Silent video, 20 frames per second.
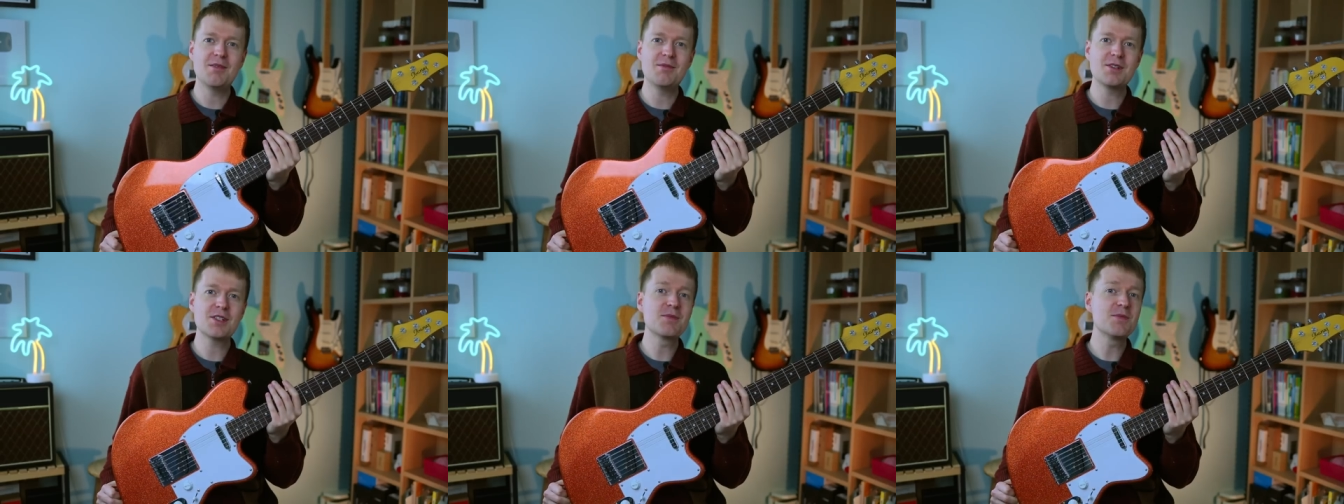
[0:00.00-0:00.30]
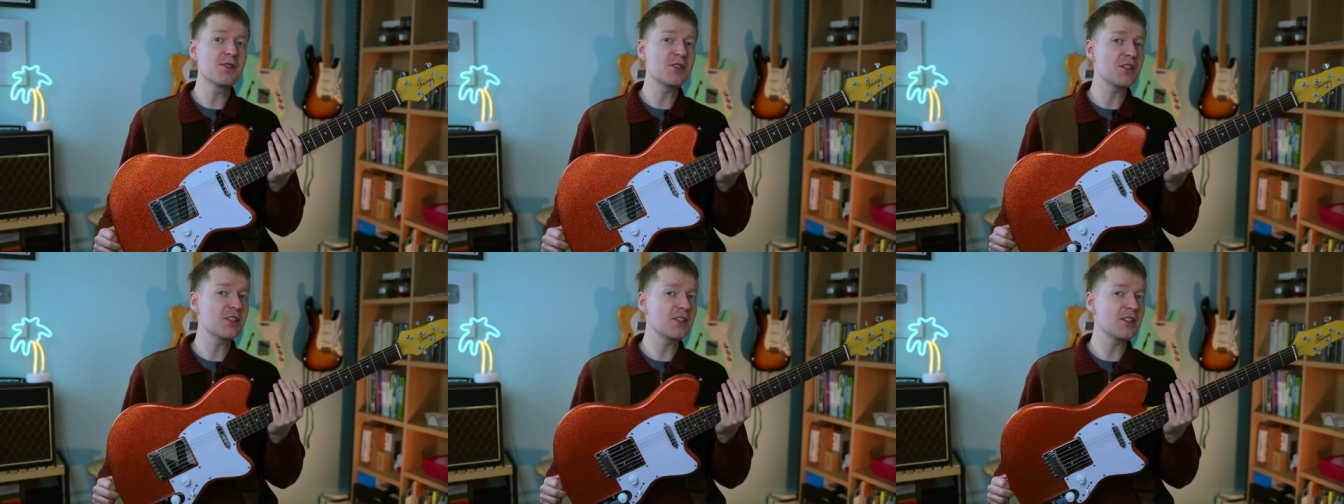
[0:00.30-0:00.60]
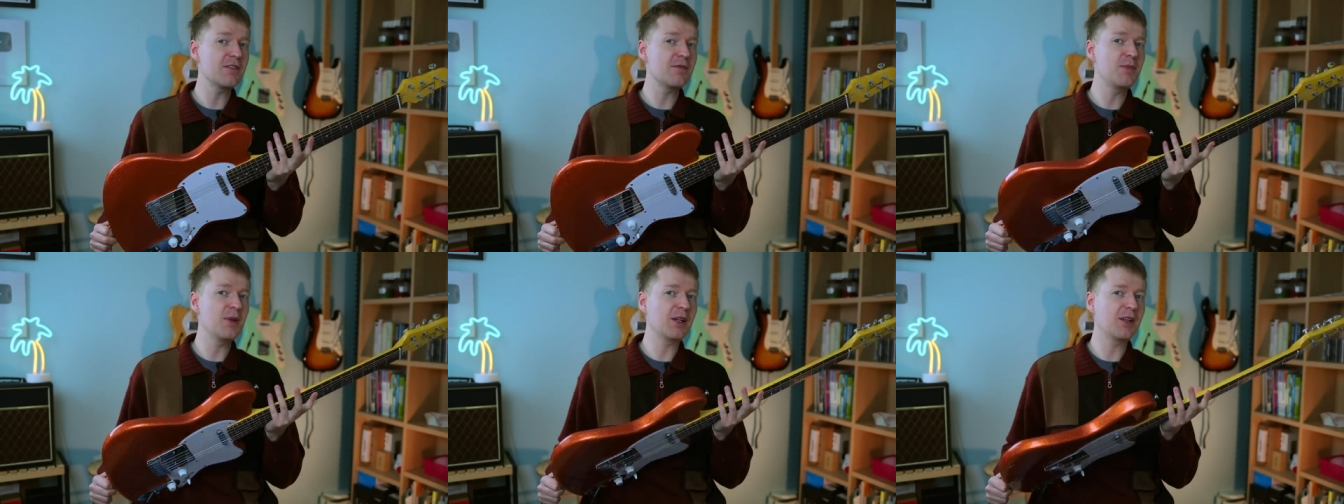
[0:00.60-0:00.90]
Um, as much
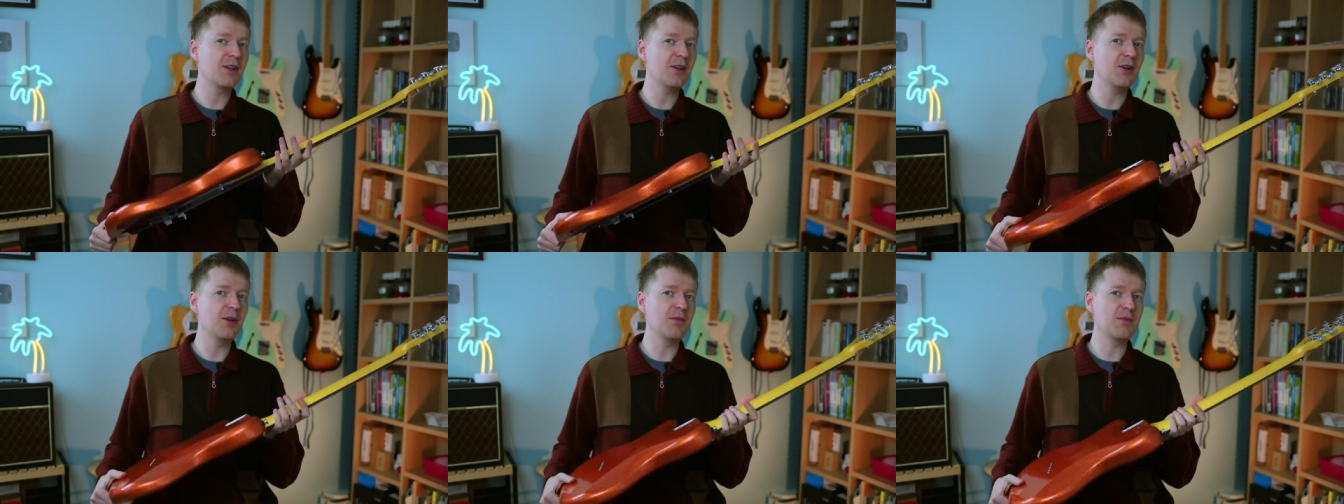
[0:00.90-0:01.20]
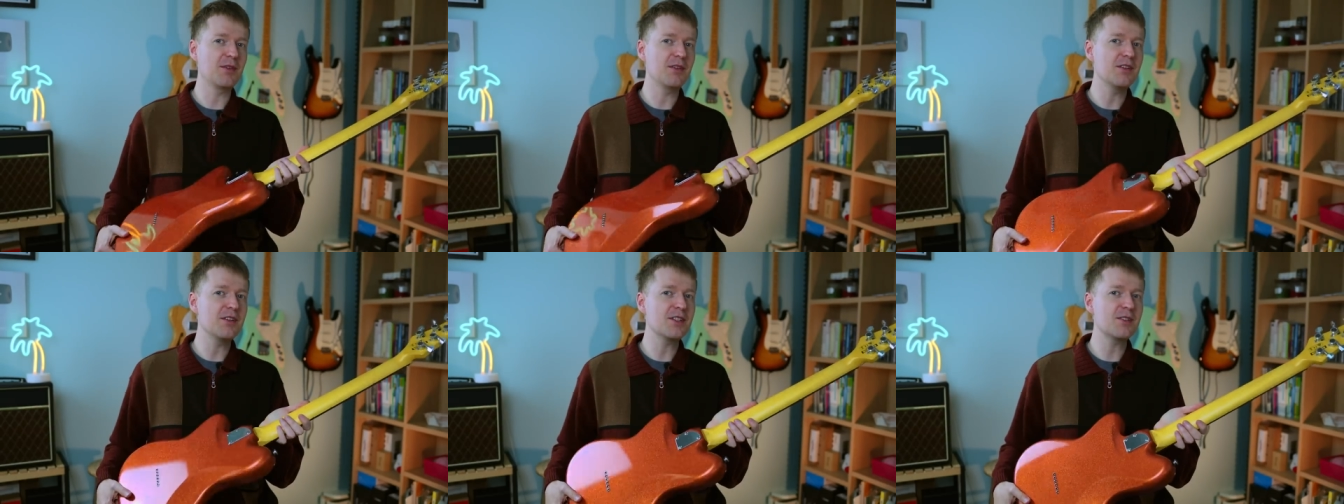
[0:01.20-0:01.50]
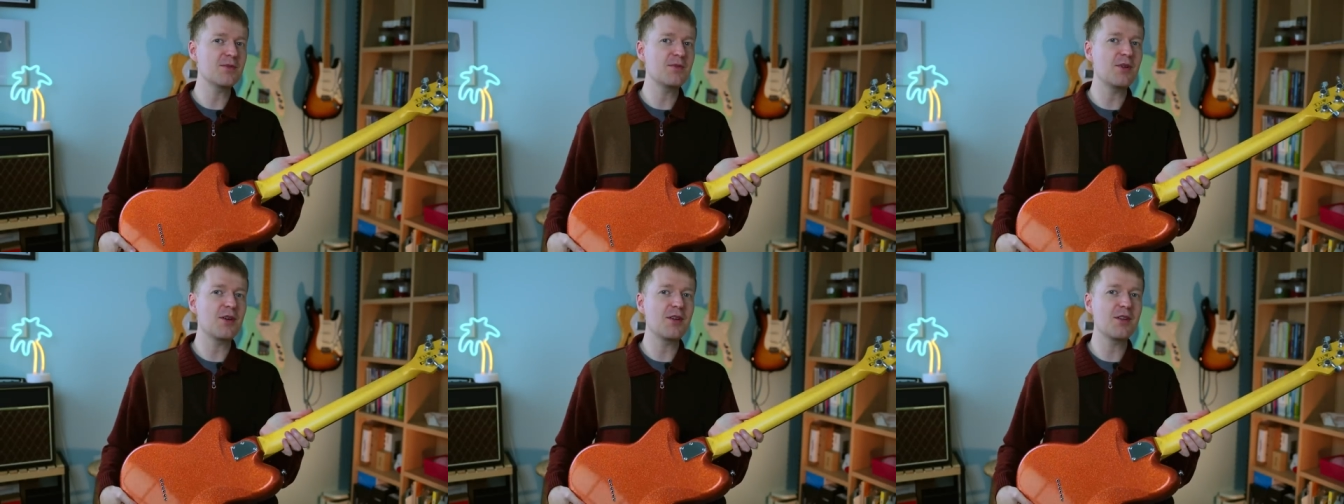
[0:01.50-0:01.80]
as I've bigged it up, there
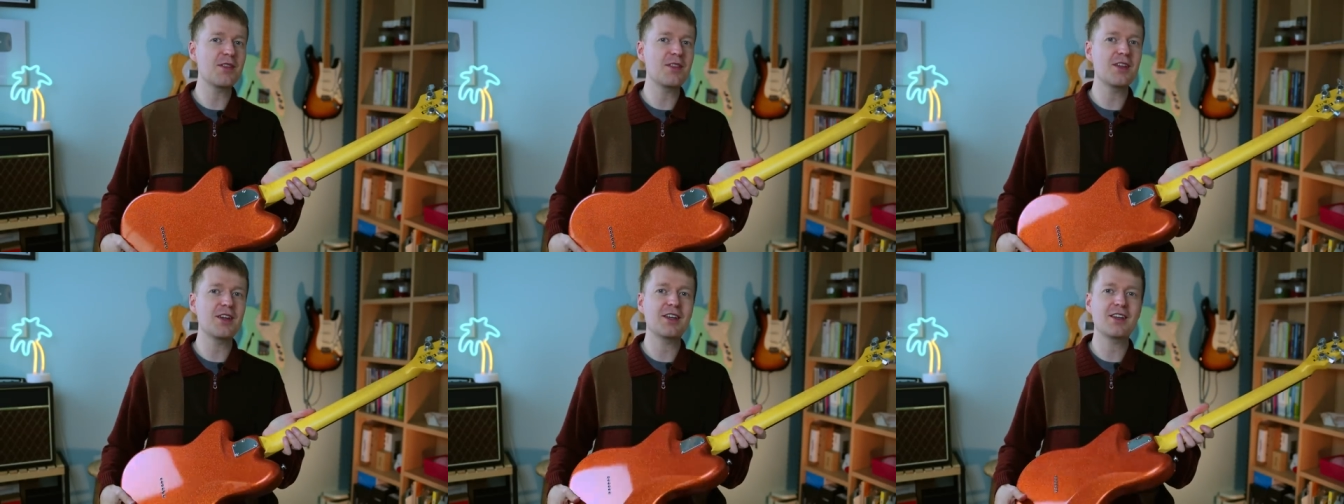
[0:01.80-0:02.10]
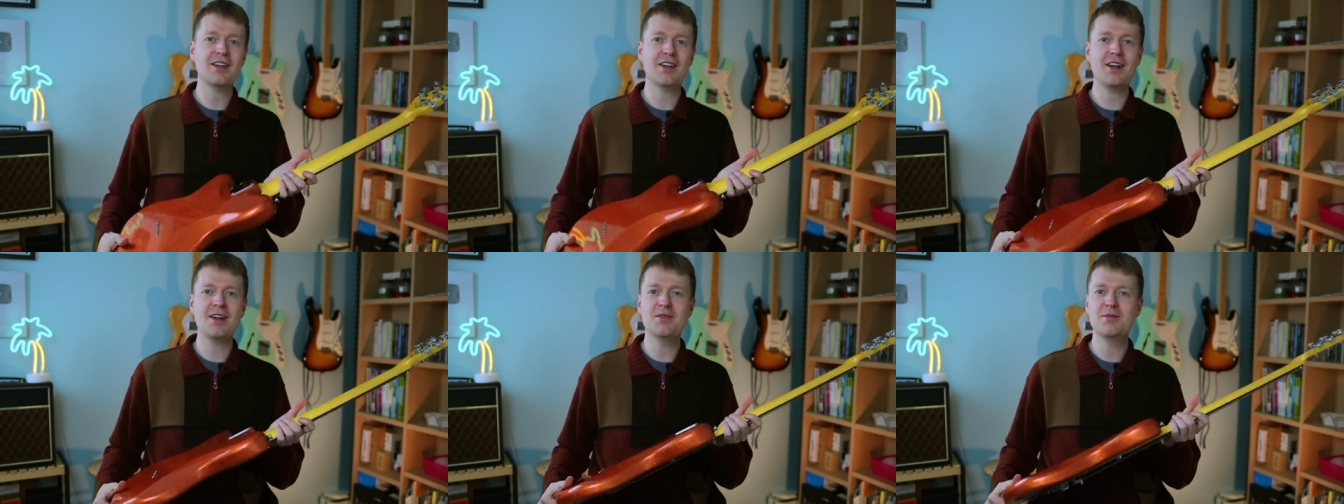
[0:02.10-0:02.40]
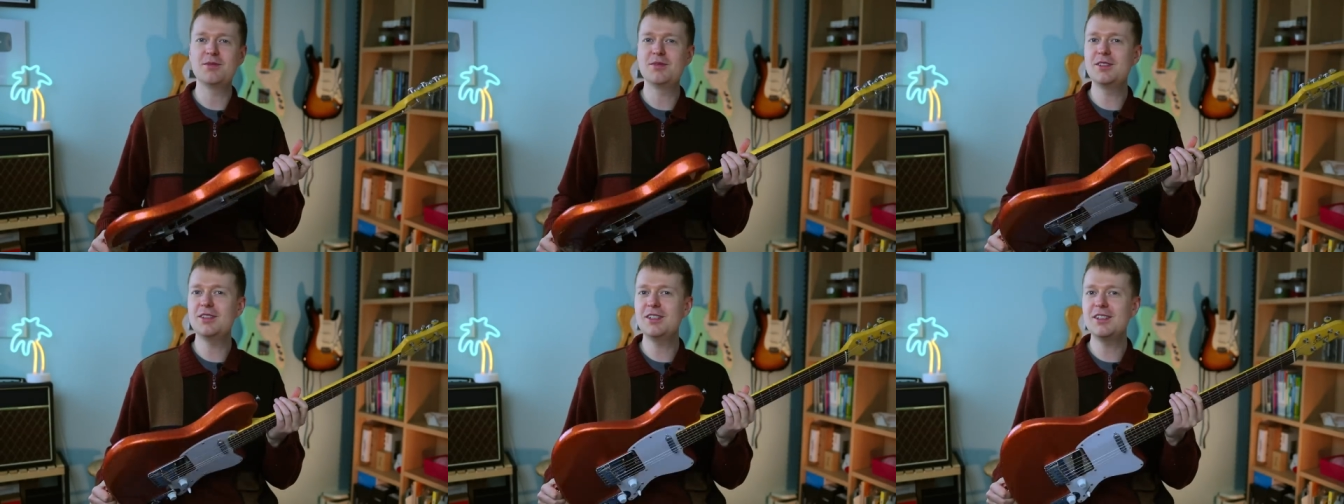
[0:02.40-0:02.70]
is one thing that I
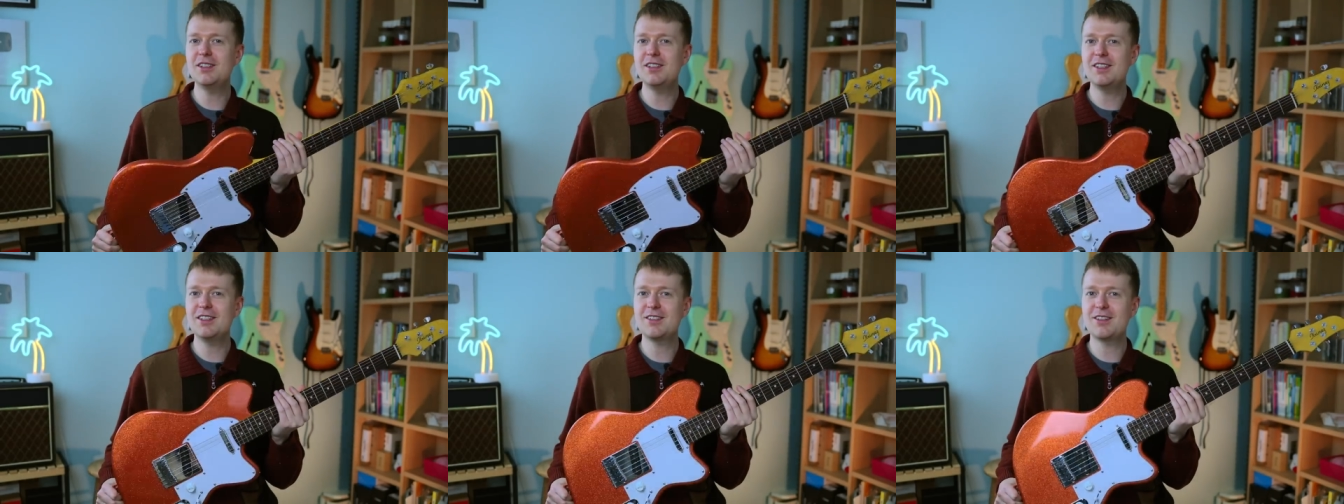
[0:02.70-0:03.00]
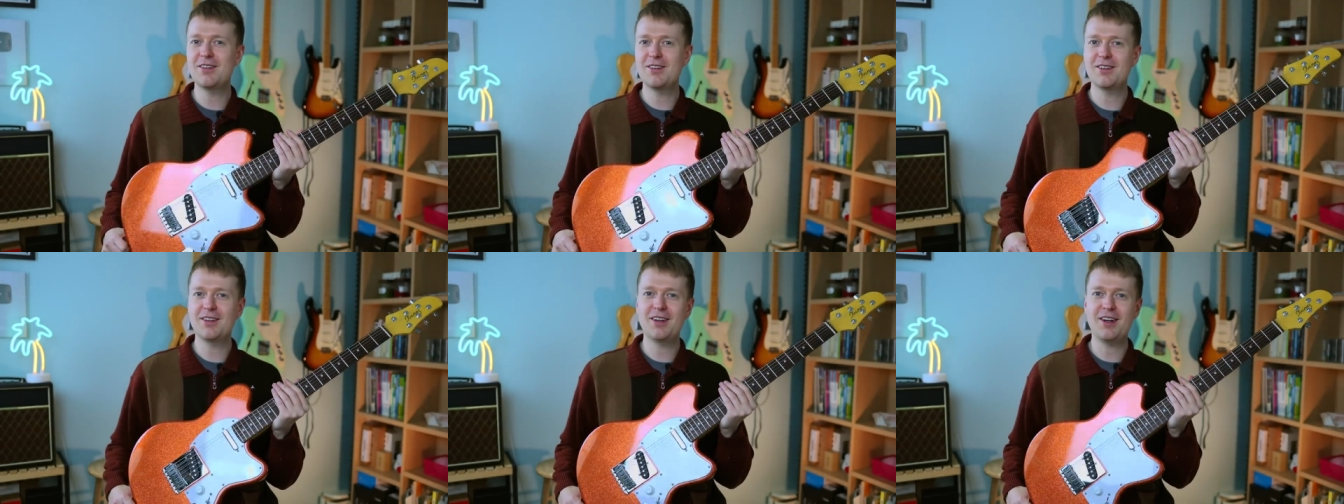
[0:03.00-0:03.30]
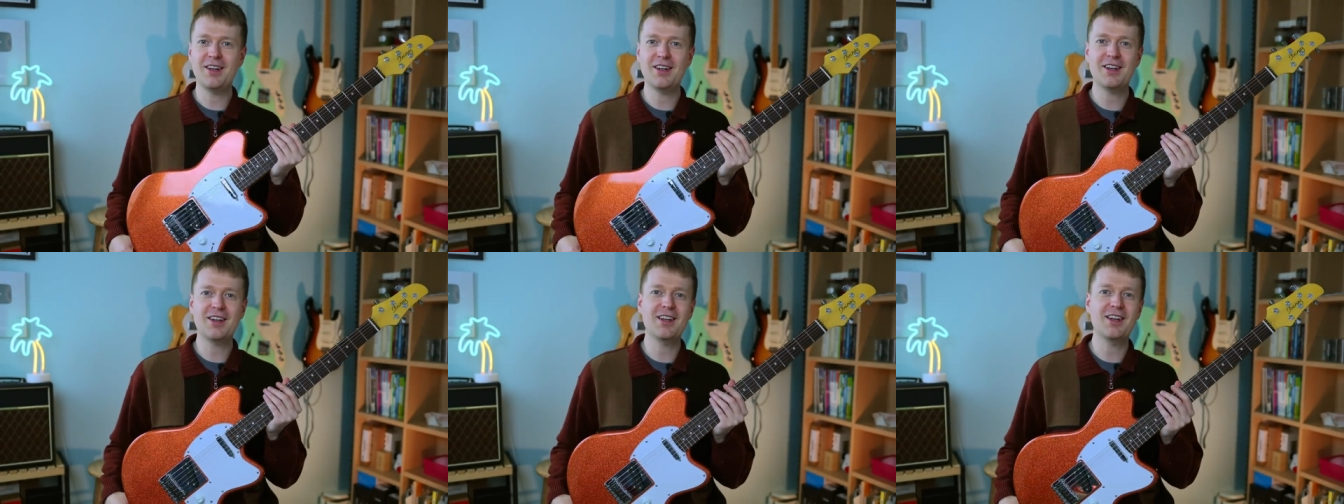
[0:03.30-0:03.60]
really don't
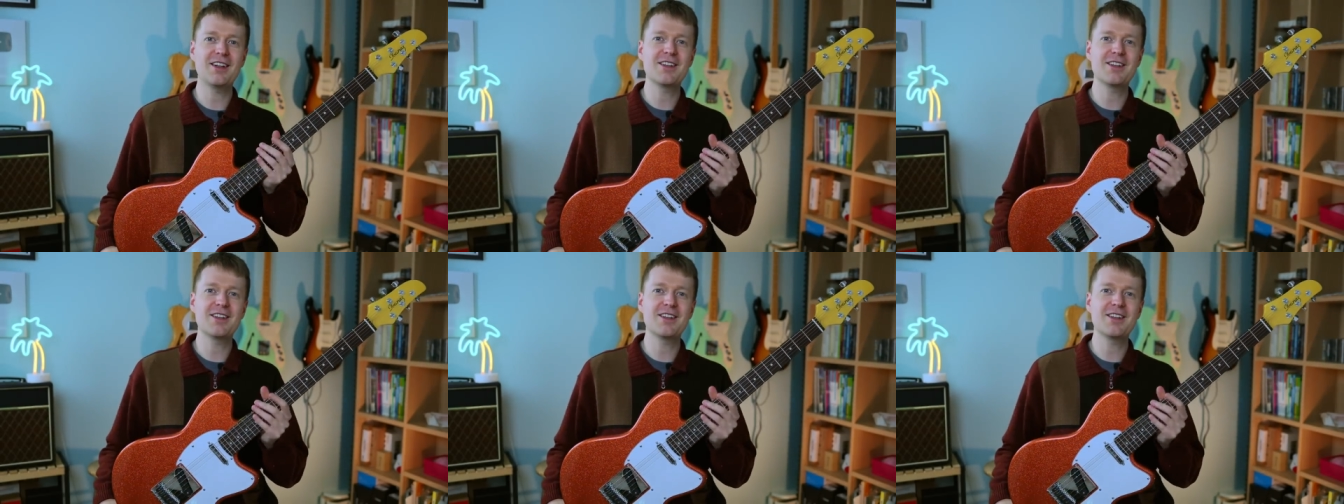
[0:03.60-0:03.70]
like,